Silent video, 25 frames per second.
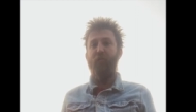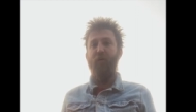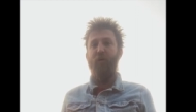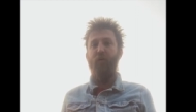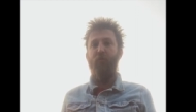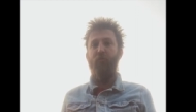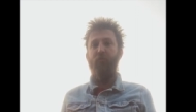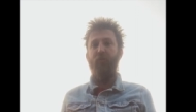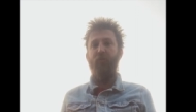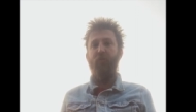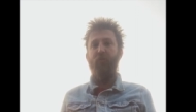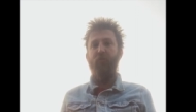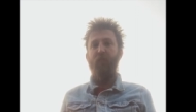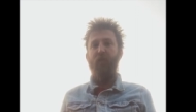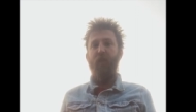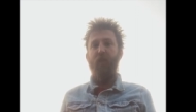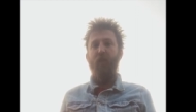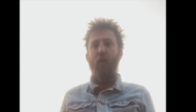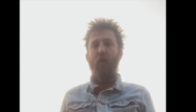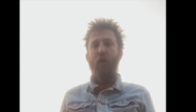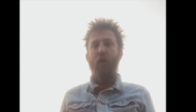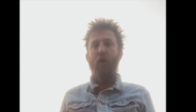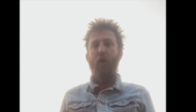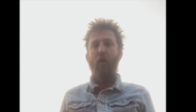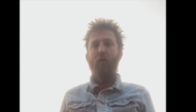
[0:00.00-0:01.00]
built,
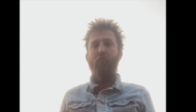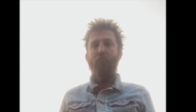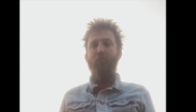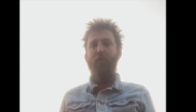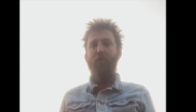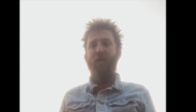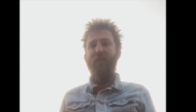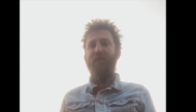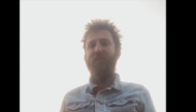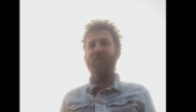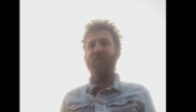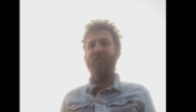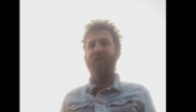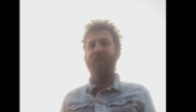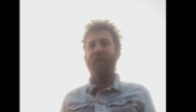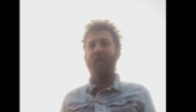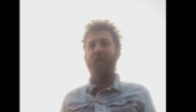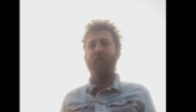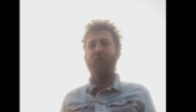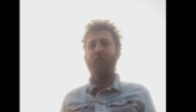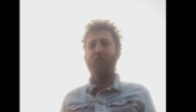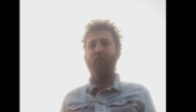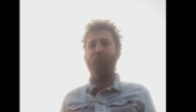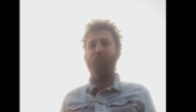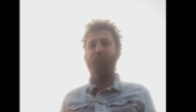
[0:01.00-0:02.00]
making it
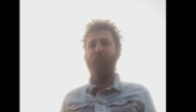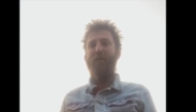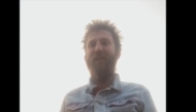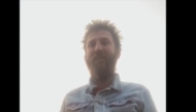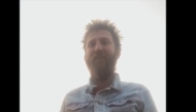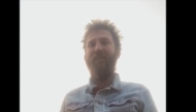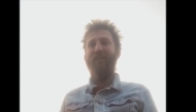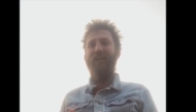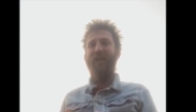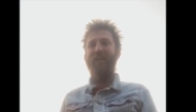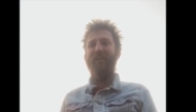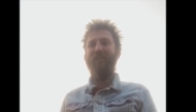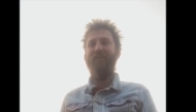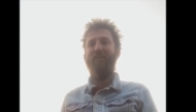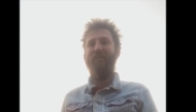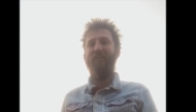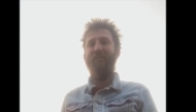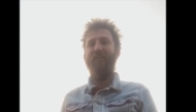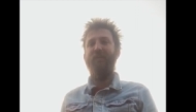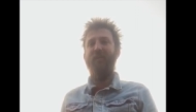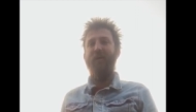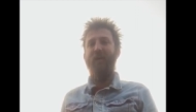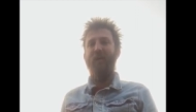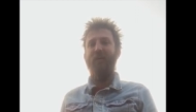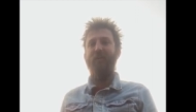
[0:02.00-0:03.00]
by
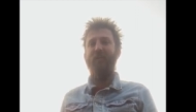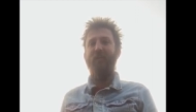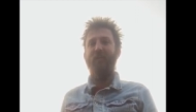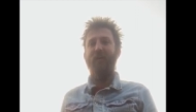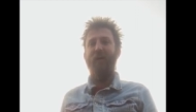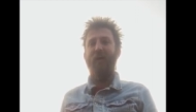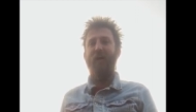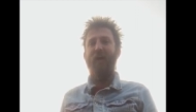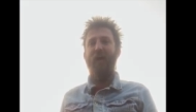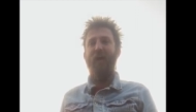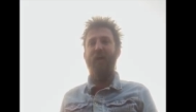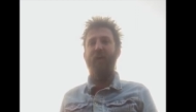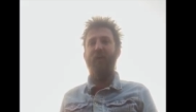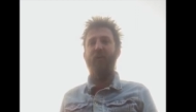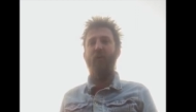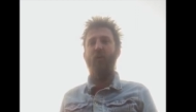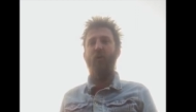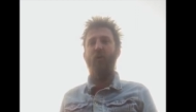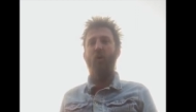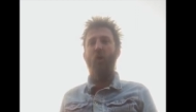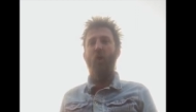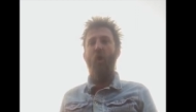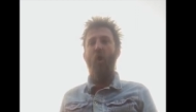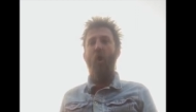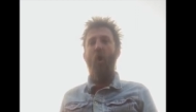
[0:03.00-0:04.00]
1999
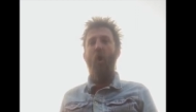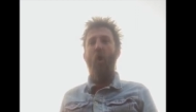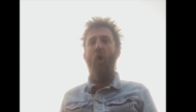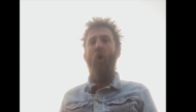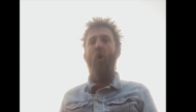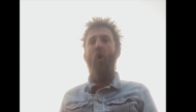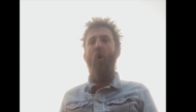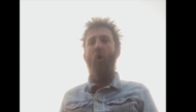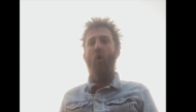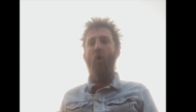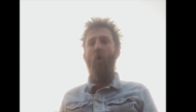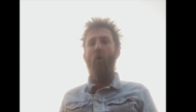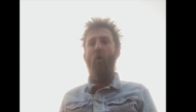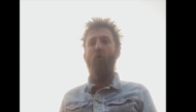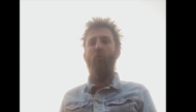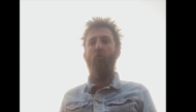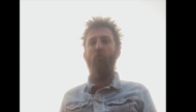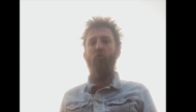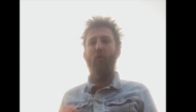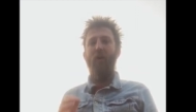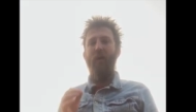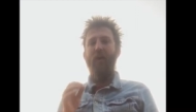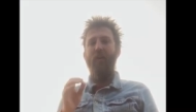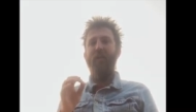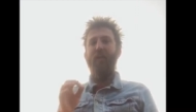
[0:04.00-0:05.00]

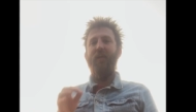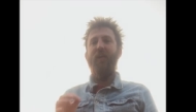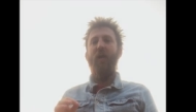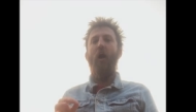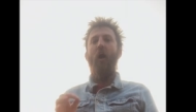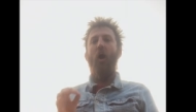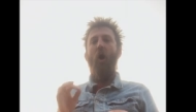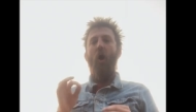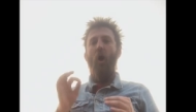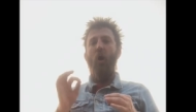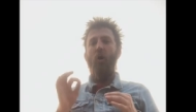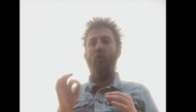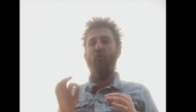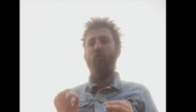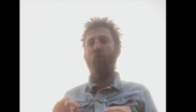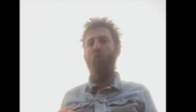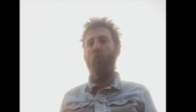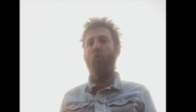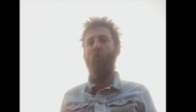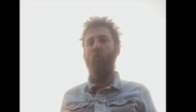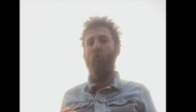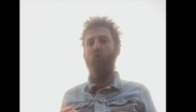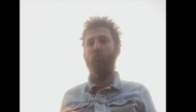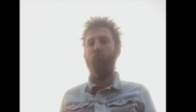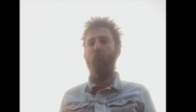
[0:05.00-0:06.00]
already a
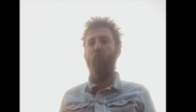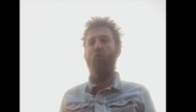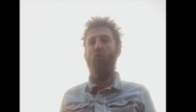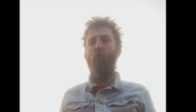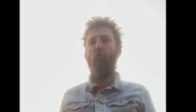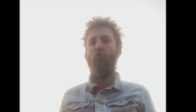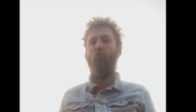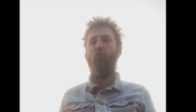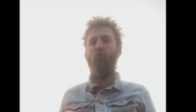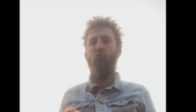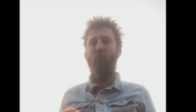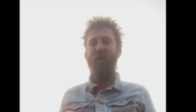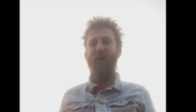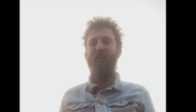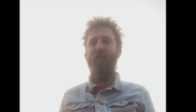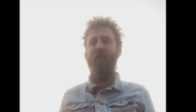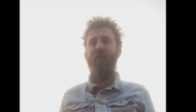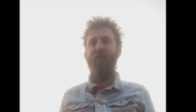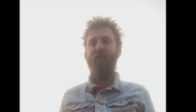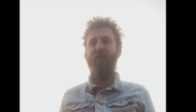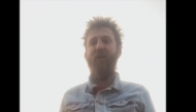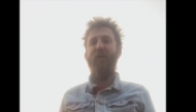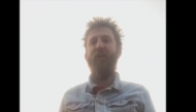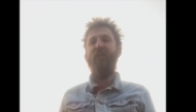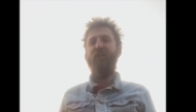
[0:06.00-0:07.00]
Cold War relic,
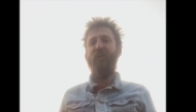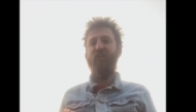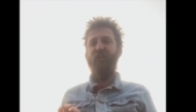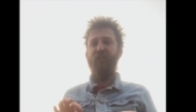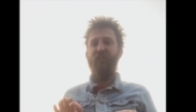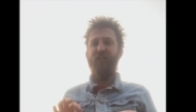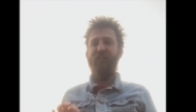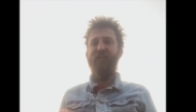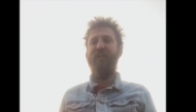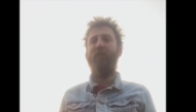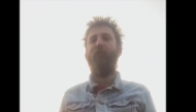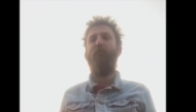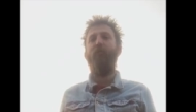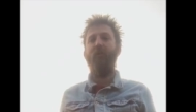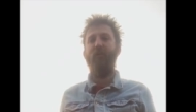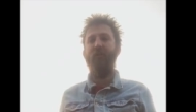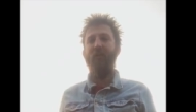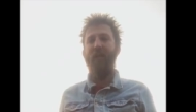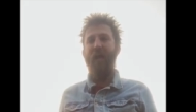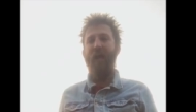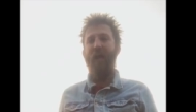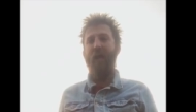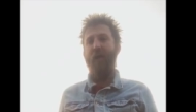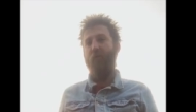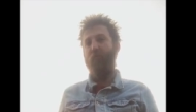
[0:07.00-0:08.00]
steering
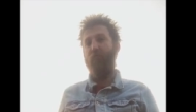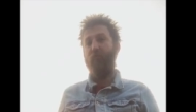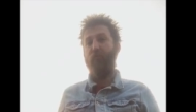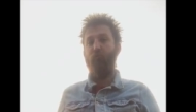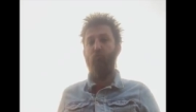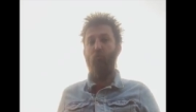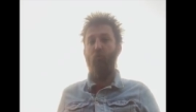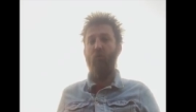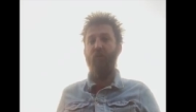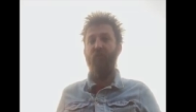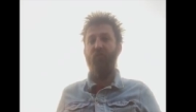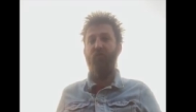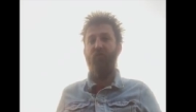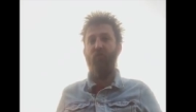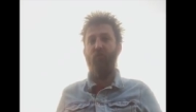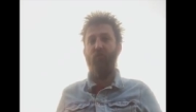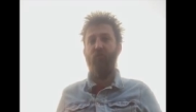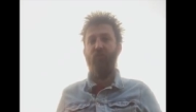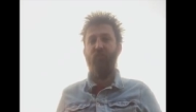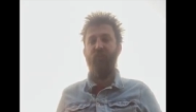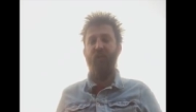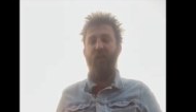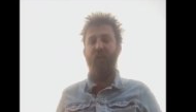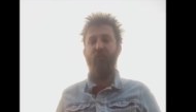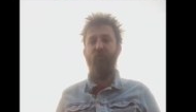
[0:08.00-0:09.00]
down the 21st
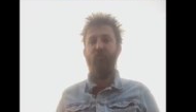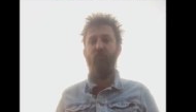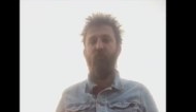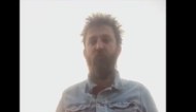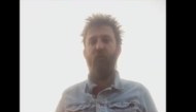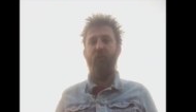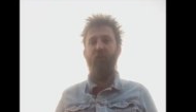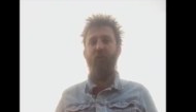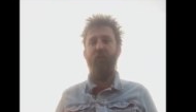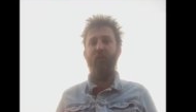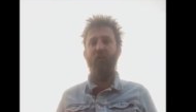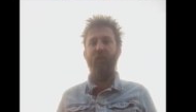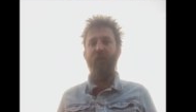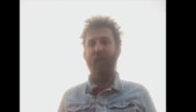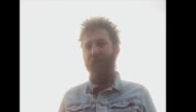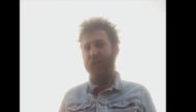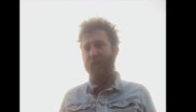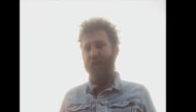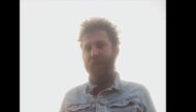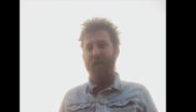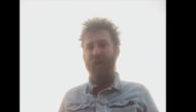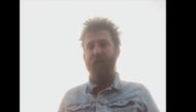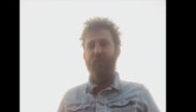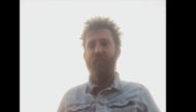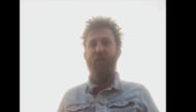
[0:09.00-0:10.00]
century.
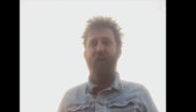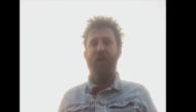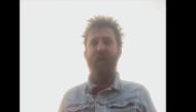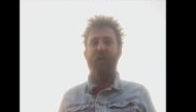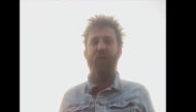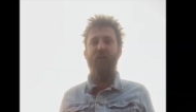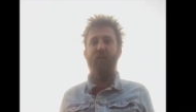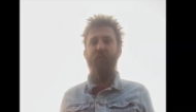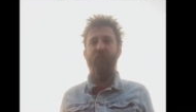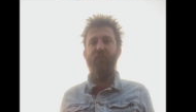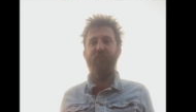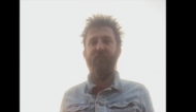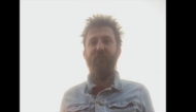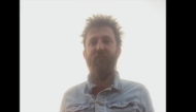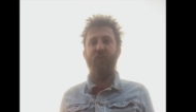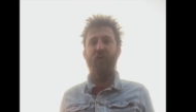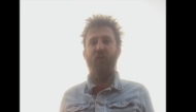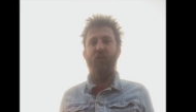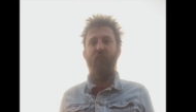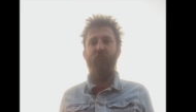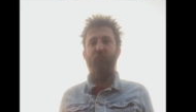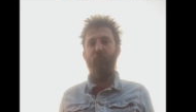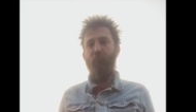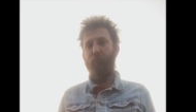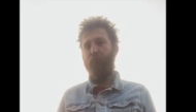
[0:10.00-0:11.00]
And that in of
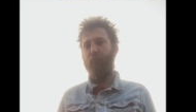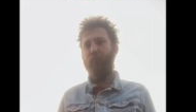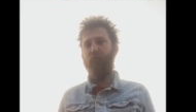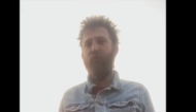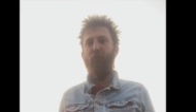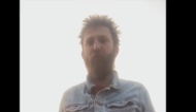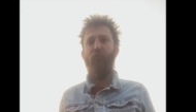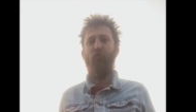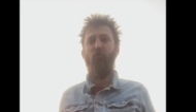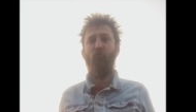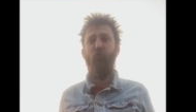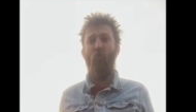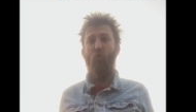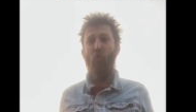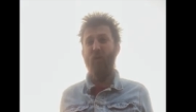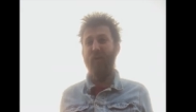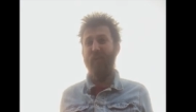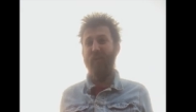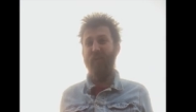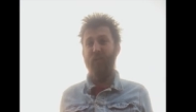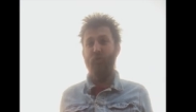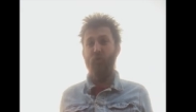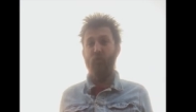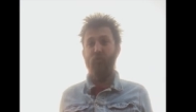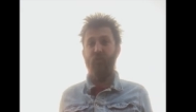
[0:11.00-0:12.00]
itself was over
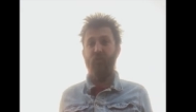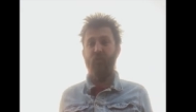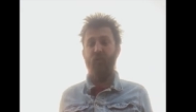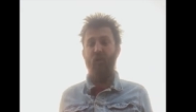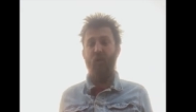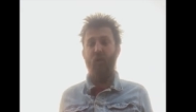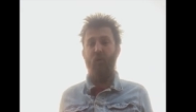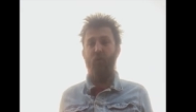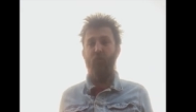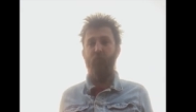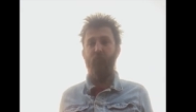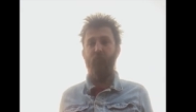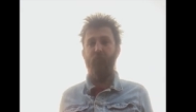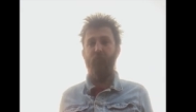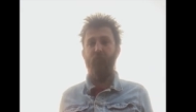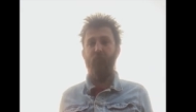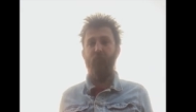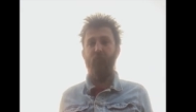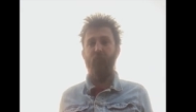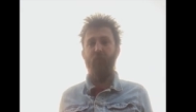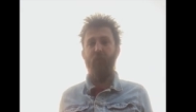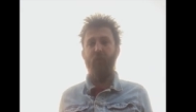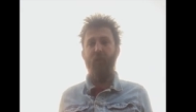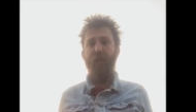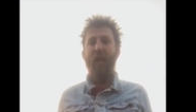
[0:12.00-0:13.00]
20 years ago.
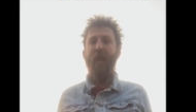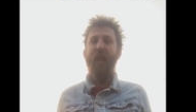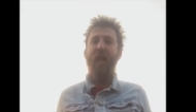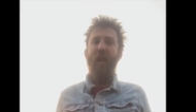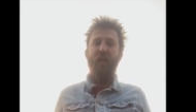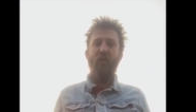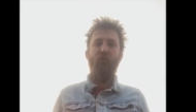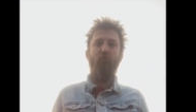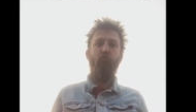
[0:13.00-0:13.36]
In